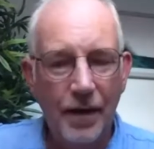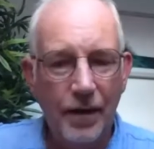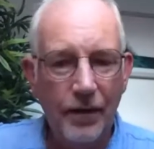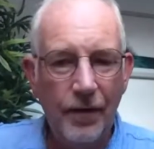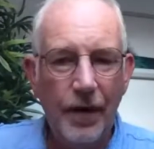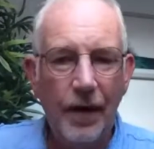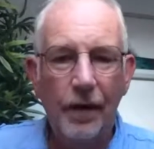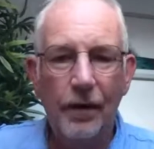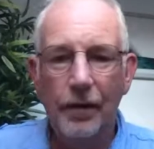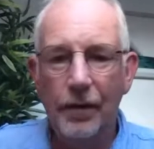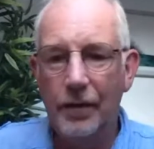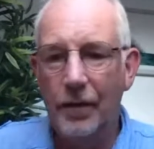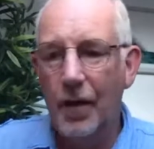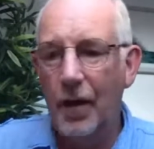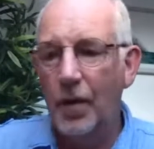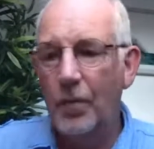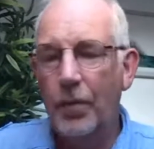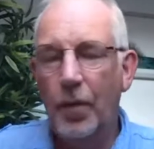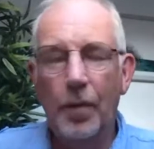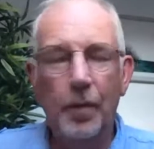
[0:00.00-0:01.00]
They'll
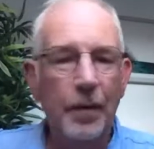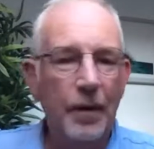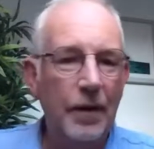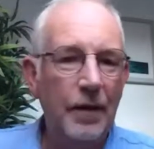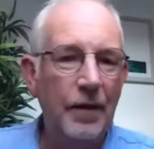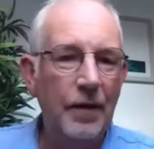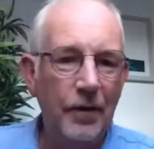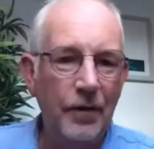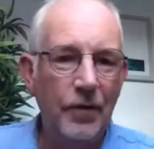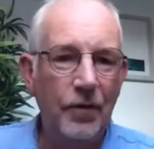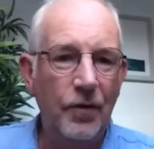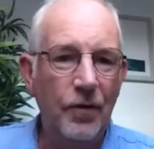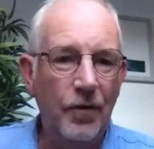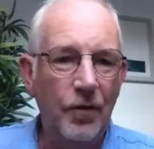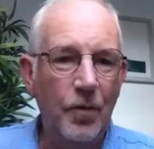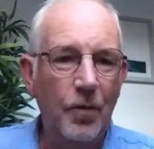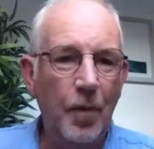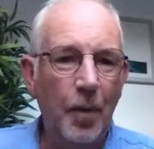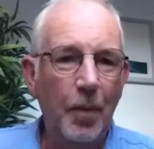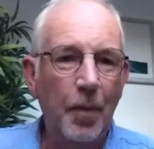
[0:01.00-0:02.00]
probably
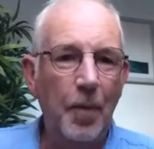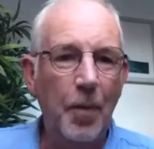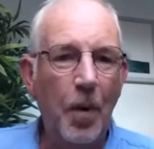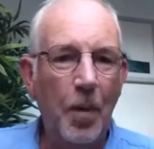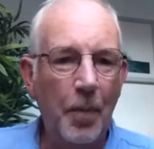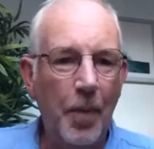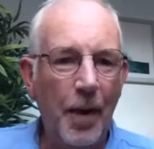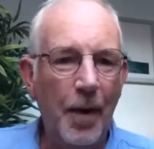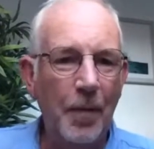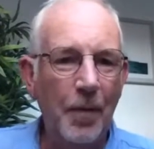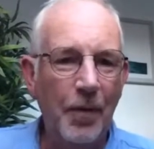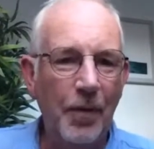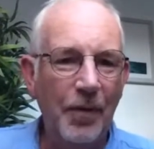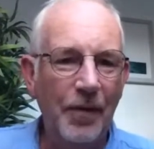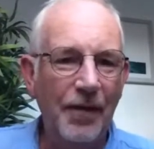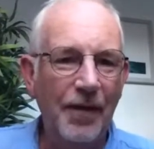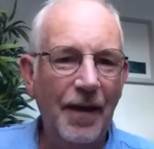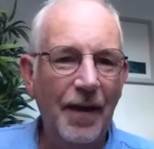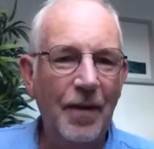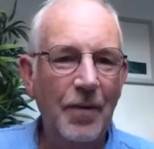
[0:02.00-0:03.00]
do more paperwork
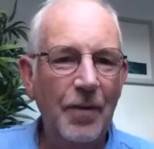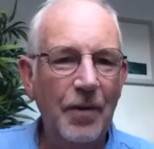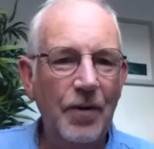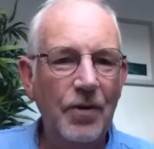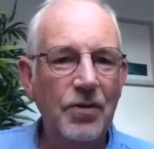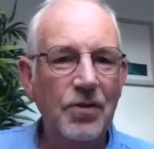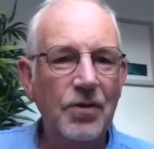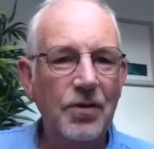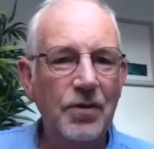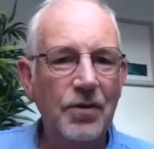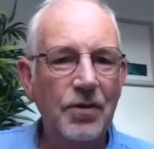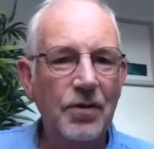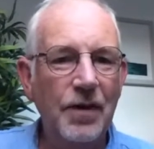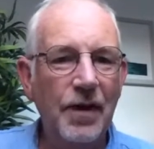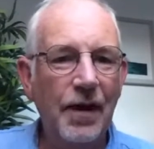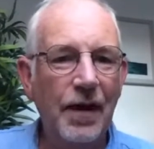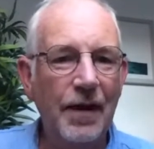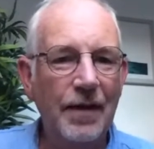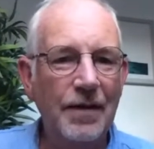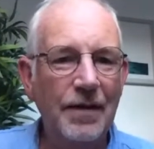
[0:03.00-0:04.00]
than anybody, just
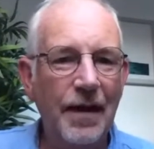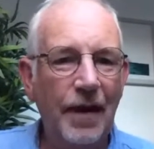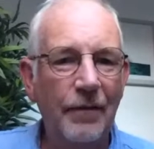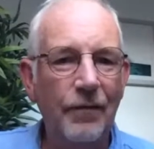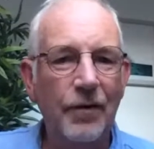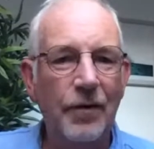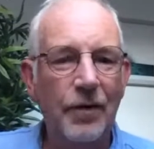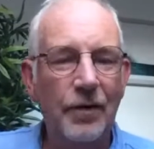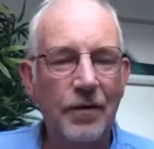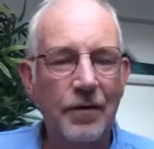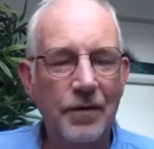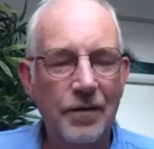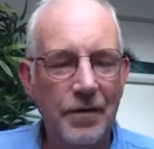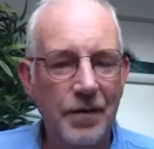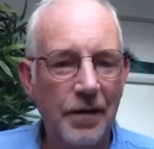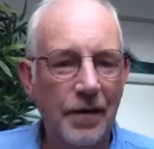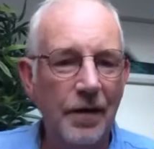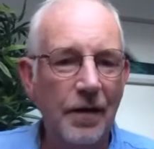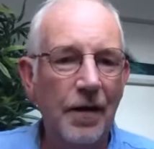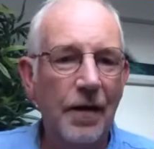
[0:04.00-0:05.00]
collating evidence
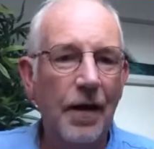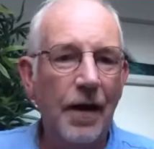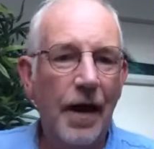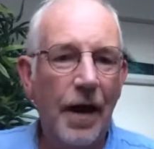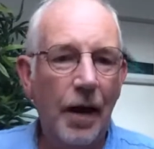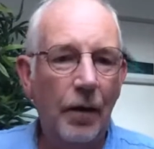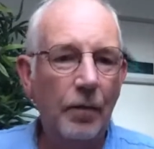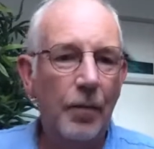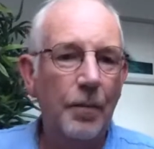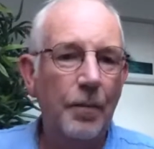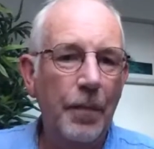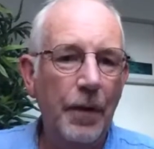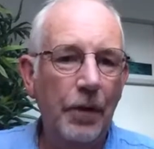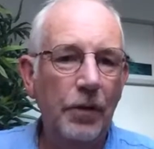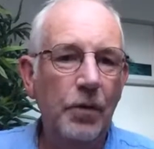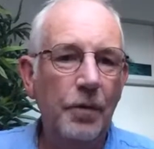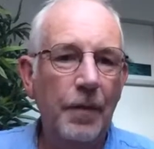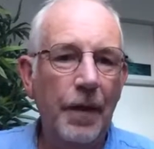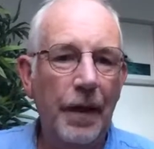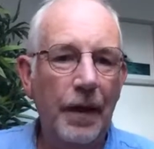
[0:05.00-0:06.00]
to help them
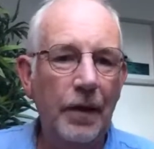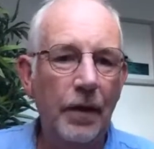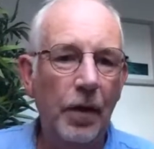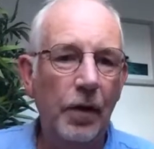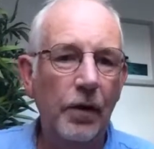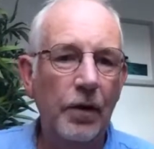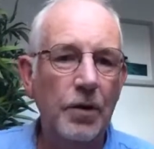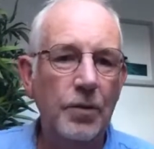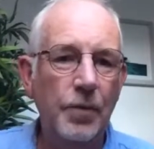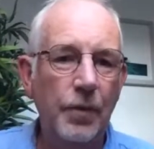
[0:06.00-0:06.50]
build up their knowledge.